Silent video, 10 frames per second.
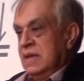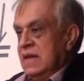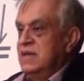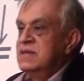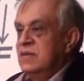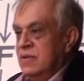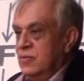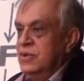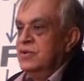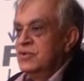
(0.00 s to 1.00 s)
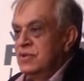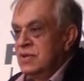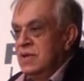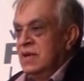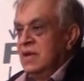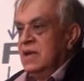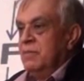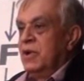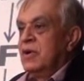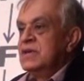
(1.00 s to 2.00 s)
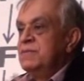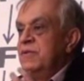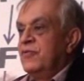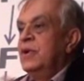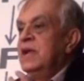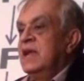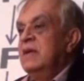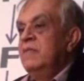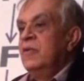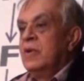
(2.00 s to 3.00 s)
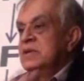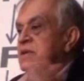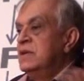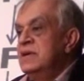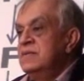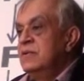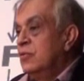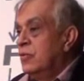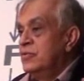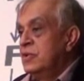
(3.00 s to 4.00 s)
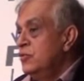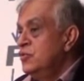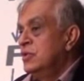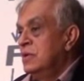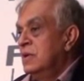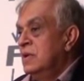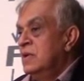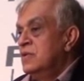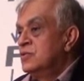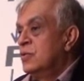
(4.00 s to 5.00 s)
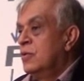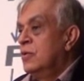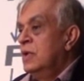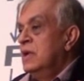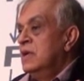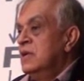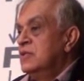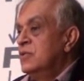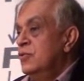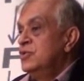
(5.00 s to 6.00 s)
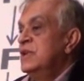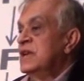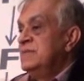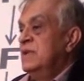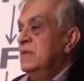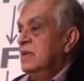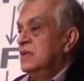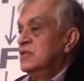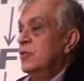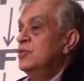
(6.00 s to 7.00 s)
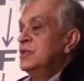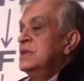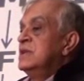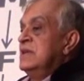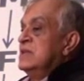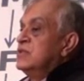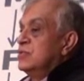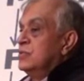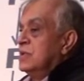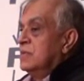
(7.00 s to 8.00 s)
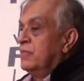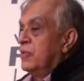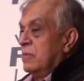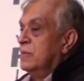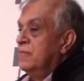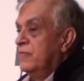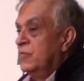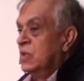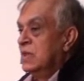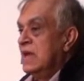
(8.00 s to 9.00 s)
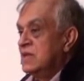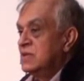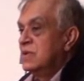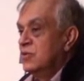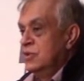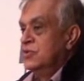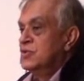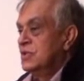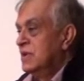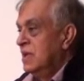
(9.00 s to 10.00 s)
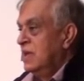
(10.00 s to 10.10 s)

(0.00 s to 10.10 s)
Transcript: That is the good news. Because before he came, we were all sinners with no solution. So the solution exists to the problem. That's the good news.